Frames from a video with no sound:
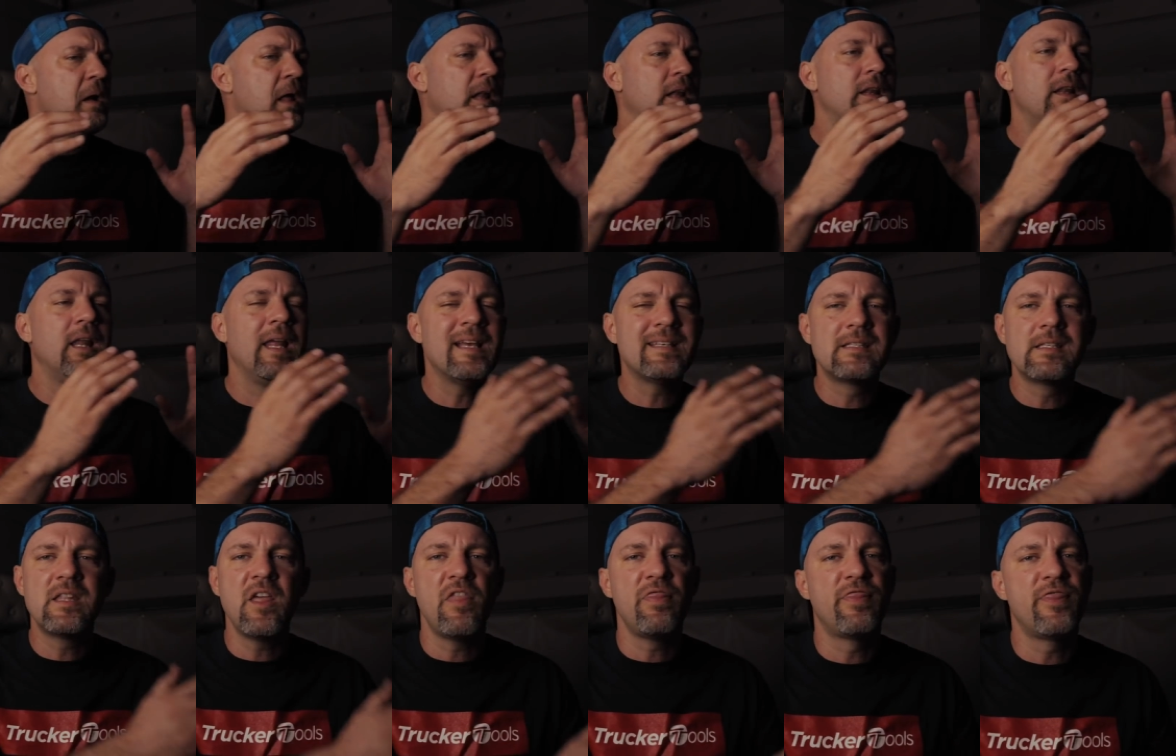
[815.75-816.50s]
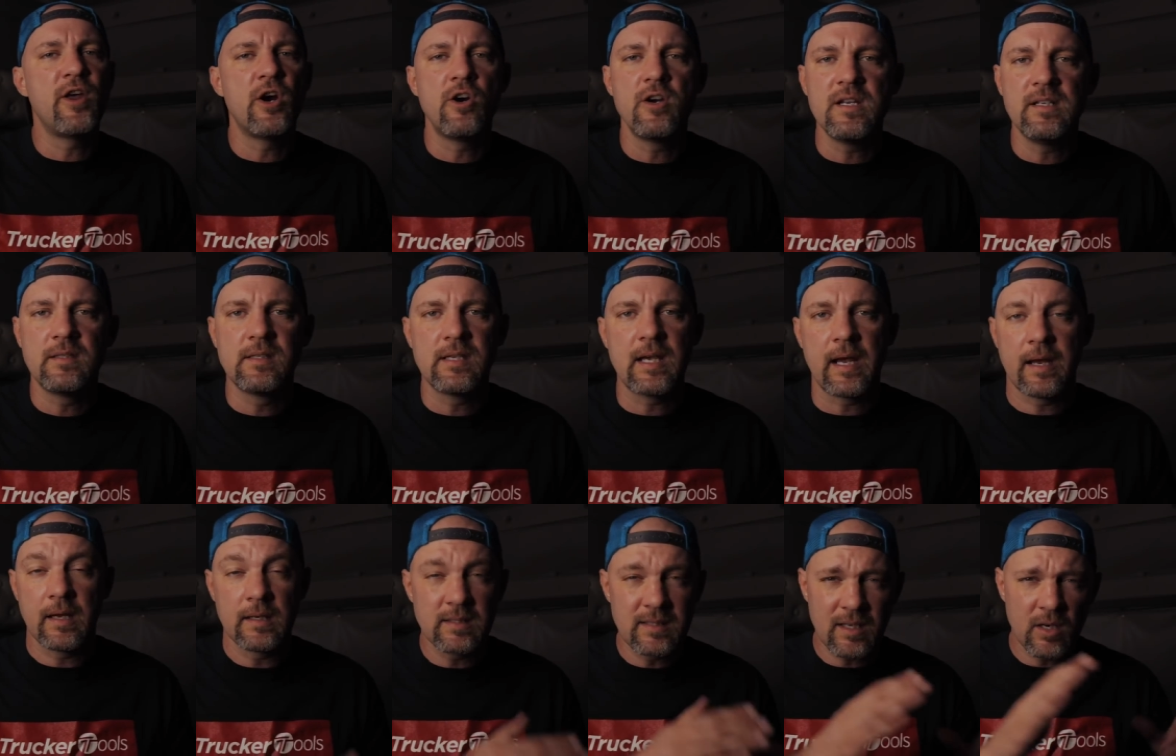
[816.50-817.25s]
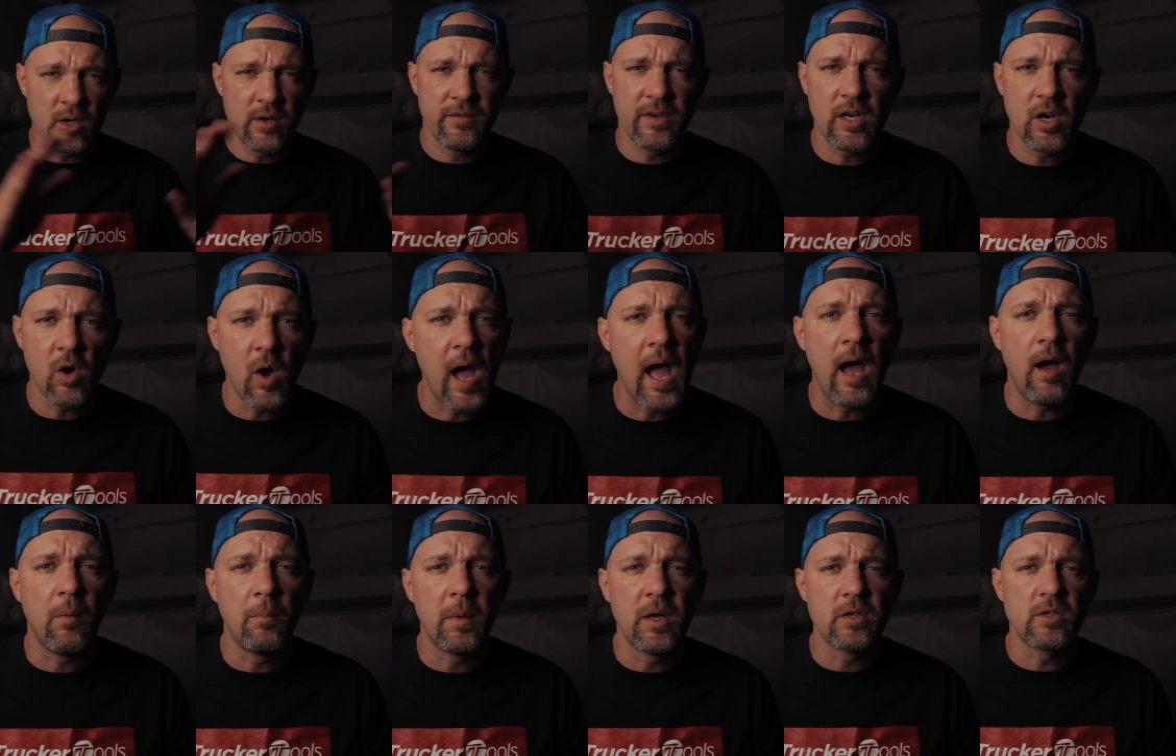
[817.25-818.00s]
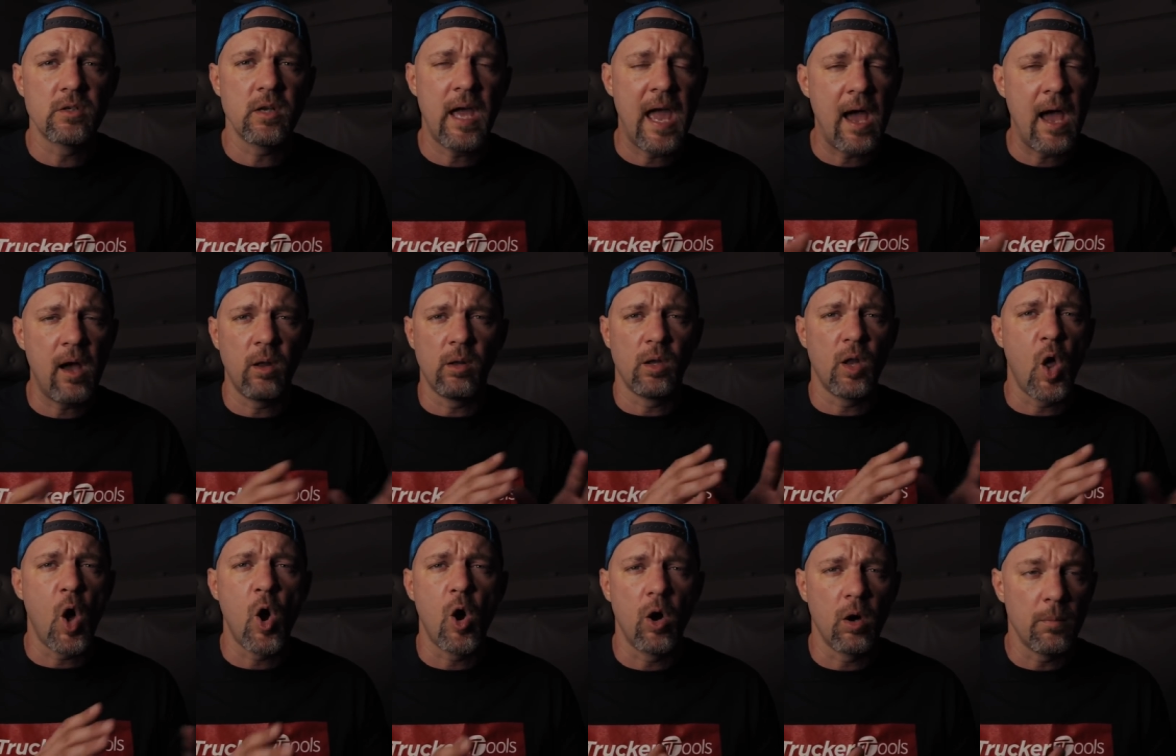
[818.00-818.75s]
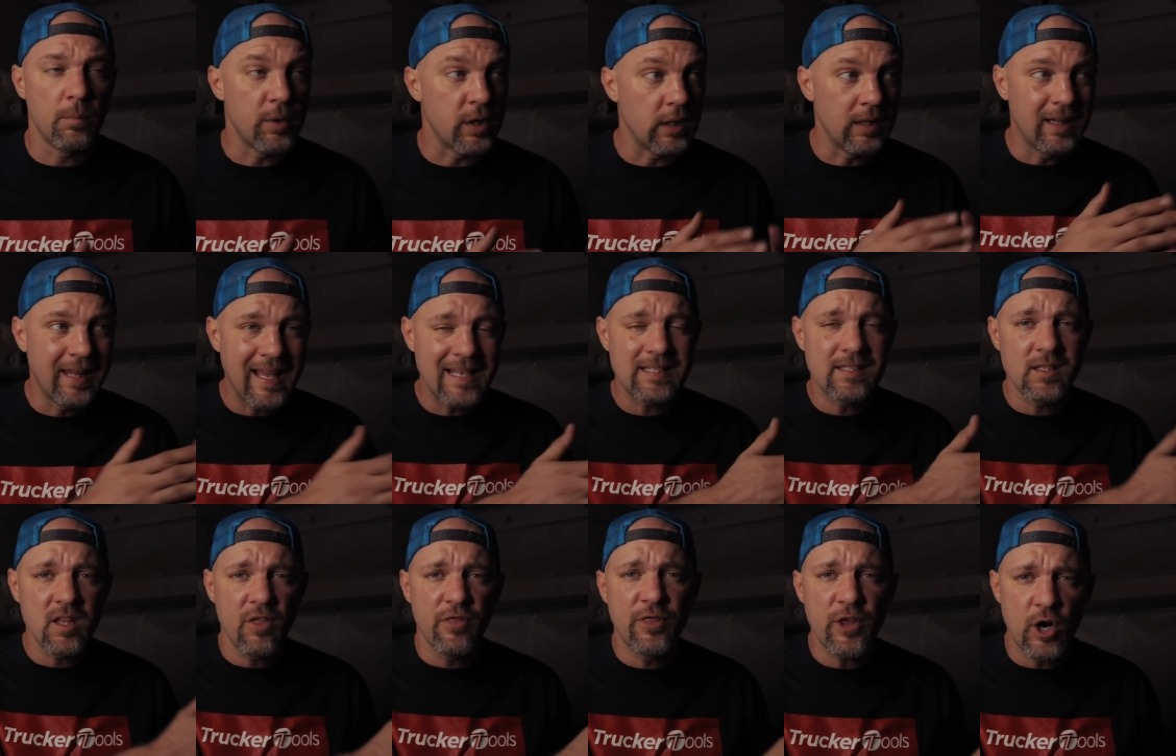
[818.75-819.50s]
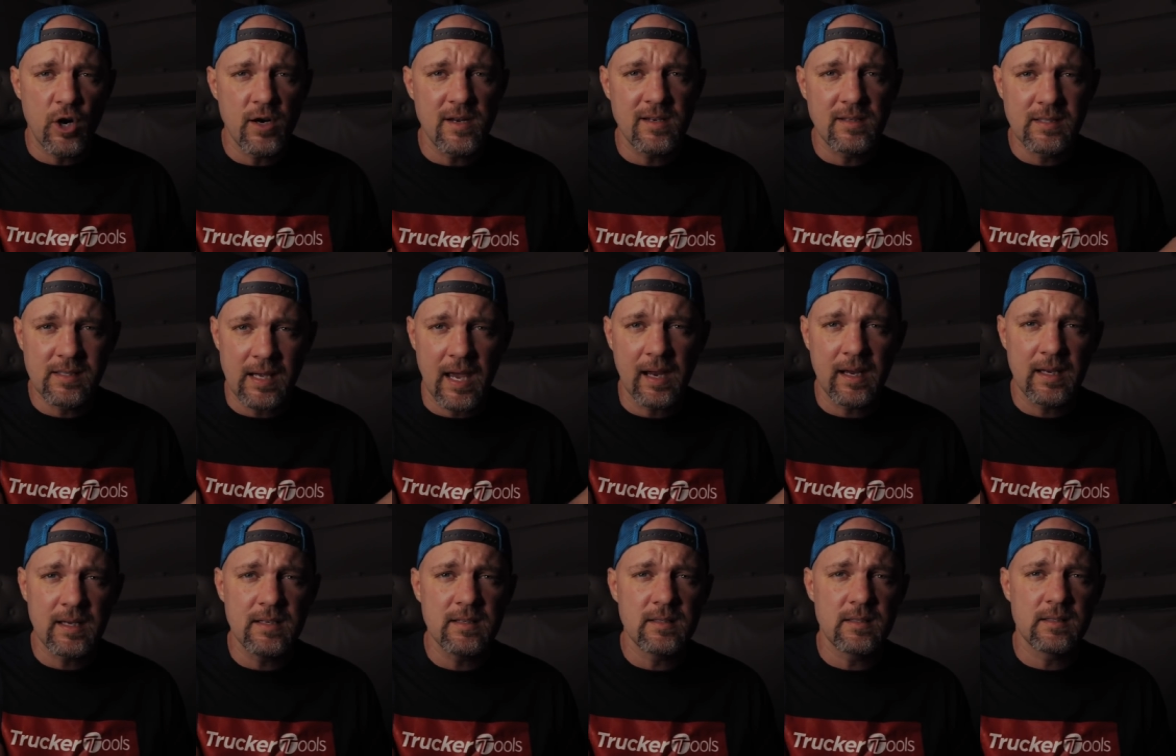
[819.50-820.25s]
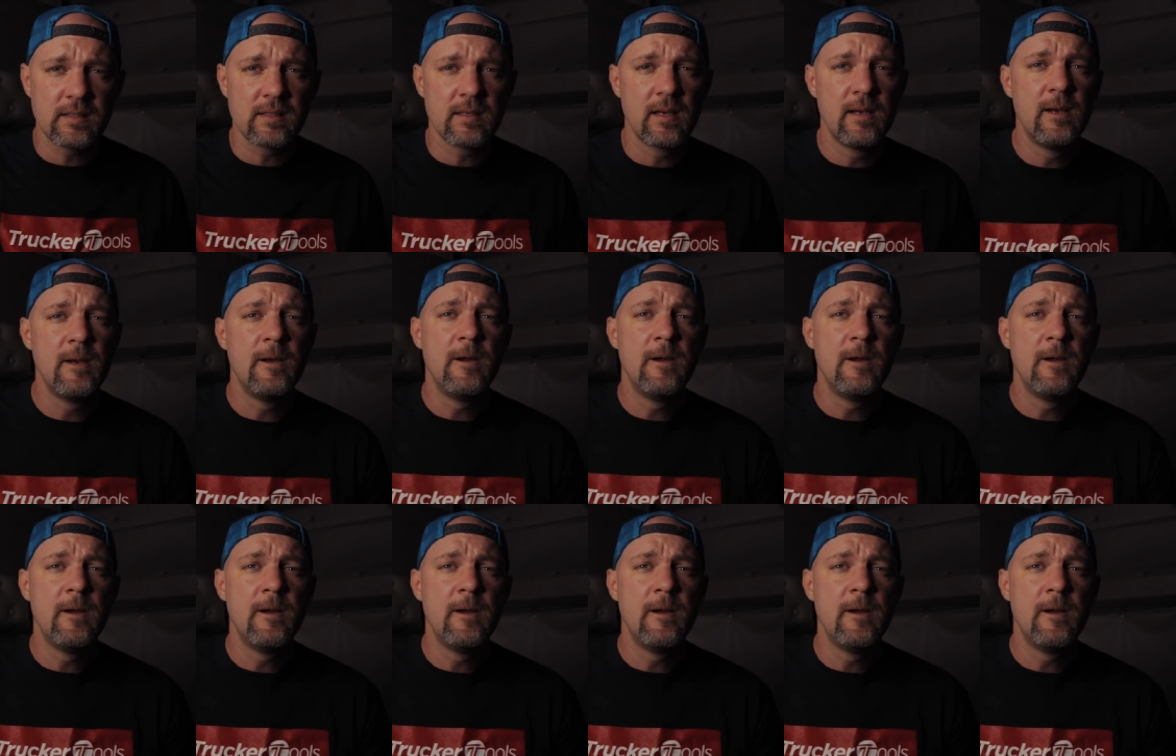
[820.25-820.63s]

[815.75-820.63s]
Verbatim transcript: less than 30 seconds, I don't even know how much, how long, but less than 30 seconds,